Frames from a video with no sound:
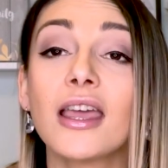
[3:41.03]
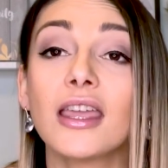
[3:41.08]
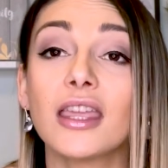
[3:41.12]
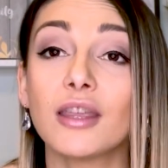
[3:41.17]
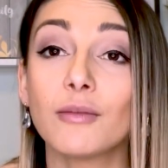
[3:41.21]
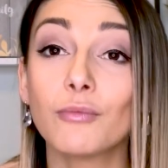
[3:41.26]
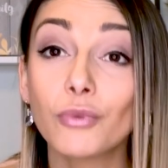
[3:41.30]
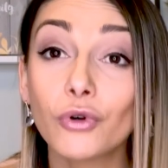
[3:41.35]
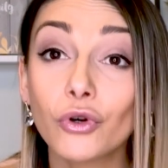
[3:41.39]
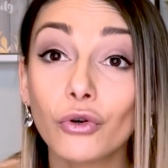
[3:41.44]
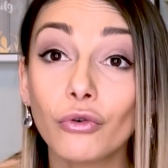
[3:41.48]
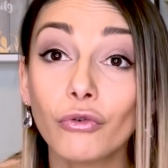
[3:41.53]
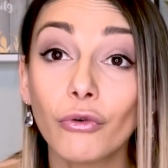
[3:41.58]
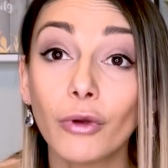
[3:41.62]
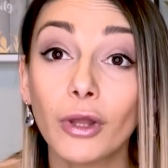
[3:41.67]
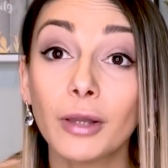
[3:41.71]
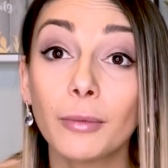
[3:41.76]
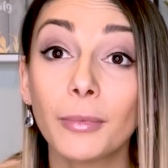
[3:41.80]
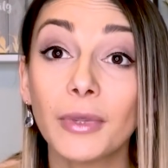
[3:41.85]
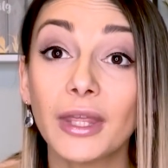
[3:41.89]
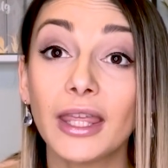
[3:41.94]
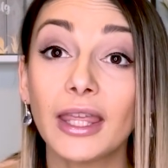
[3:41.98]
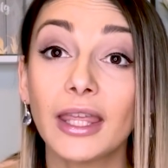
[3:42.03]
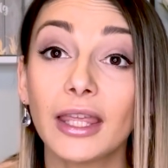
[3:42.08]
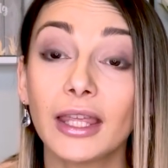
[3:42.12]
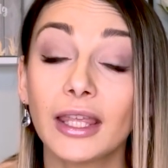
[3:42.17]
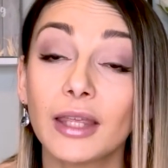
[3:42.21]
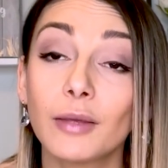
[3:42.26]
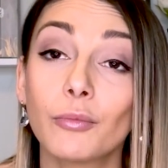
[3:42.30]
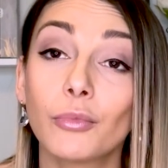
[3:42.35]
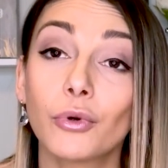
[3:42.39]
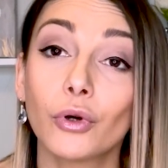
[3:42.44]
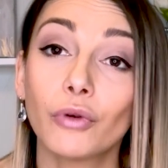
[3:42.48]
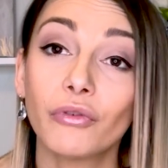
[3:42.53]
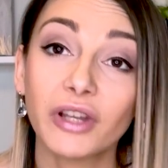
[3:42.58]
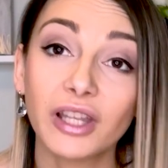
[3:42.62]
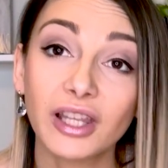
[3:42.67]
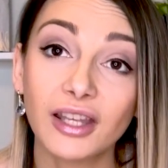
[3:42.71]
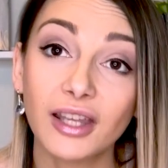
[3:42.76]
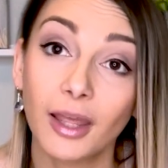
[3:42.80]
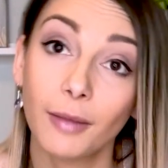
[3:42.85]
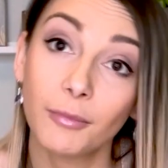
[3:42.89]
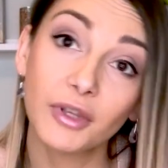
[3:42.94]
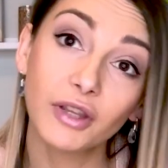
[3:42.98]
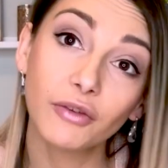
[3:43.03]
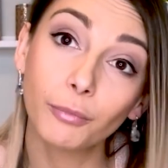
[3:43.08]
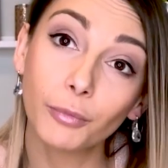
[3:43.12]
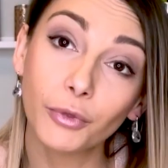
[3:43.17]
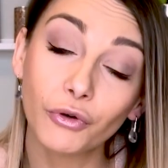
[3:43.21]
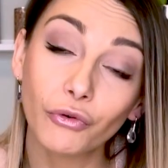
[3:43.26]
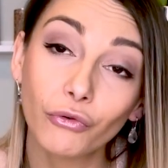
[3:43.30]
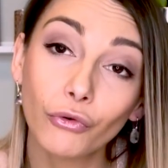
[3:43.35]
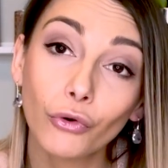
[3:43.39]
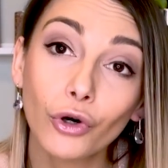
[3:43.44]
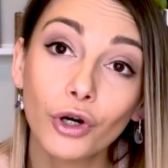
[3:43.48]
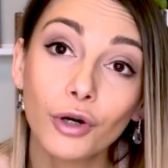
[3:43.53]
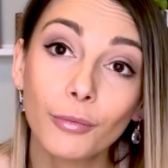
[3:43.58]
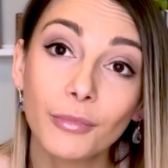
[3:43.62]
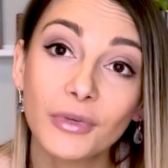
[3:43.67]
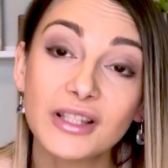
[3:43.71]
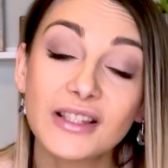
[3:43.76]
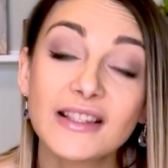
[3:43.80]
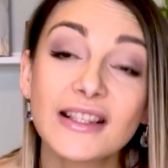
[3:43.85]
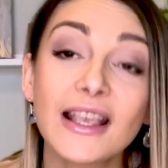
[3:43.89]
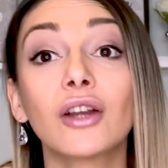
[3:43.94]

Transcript: improve well-being, improve academic performance,